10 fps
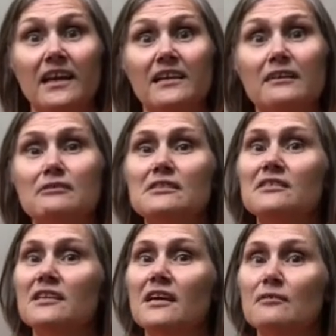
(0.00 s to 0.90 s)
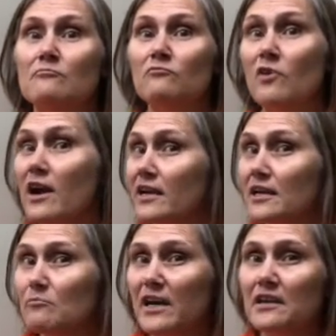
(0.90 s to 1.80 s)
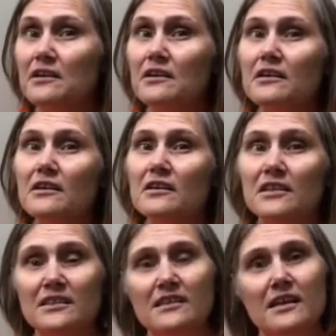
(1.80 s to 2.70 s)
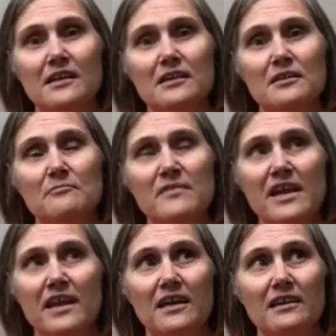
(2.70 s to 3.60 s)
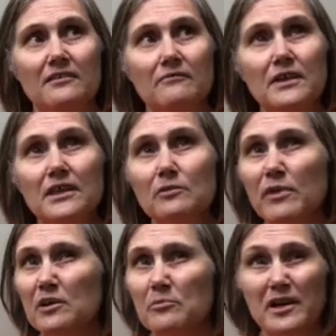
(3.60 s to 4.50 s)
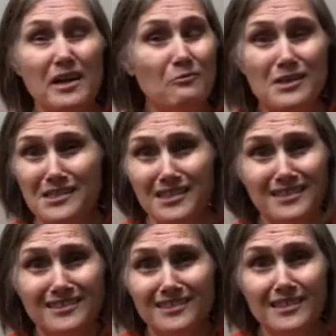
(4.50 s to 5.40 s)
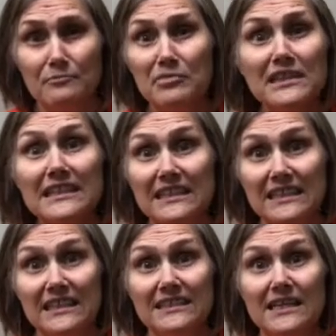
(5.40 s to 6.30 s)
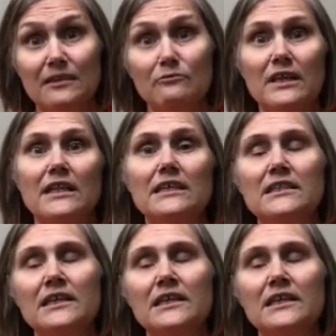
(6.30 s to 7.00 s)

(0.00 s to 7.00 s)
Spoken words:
And I was walking better and feeling better, but I wasn't completely done with it.